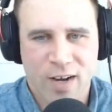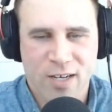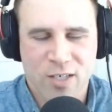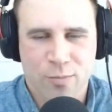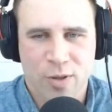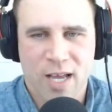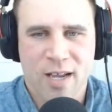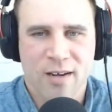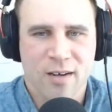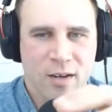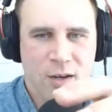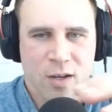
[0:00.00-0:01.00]
financial
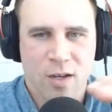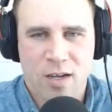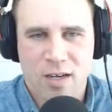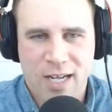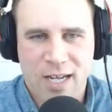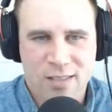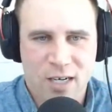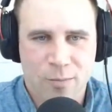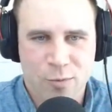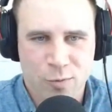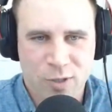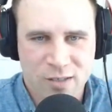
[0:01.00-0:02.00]
plan, next layer
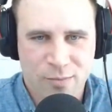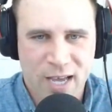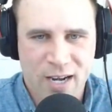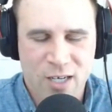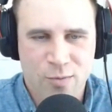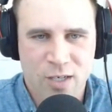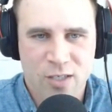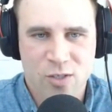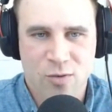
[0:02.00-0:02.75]
up to risk management.